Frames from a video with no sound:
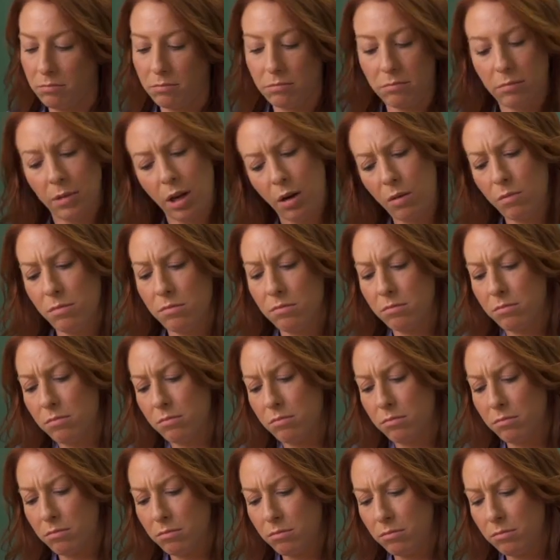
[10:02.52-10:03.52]
their
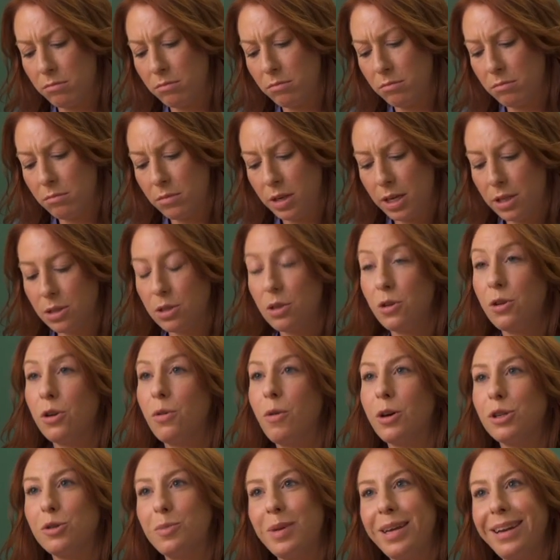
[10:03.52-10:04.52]

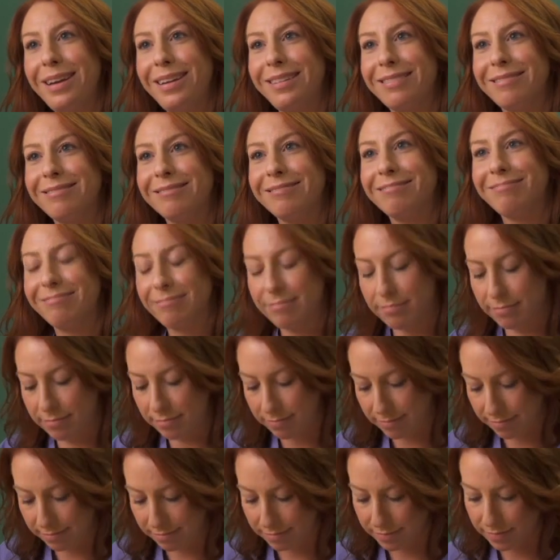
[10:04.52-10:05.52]
mannerisms and quirks and the
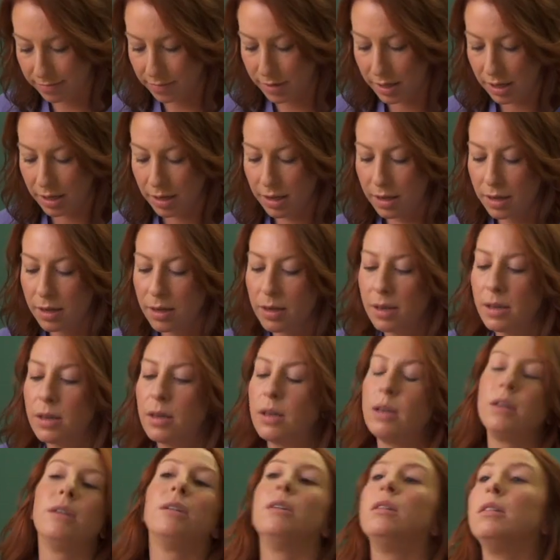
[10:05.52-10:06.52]
things that make
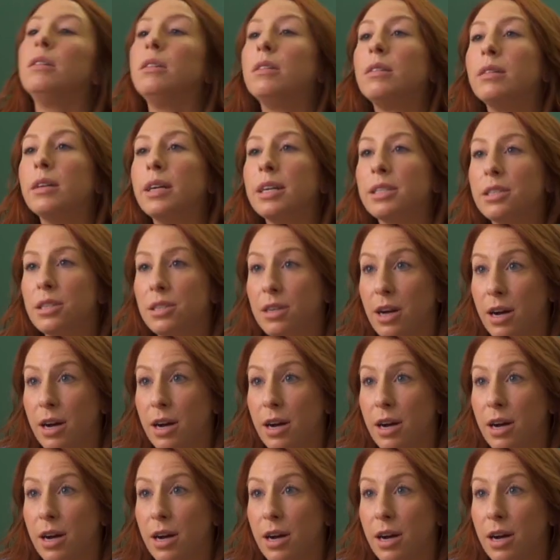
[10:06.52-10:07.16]
people them.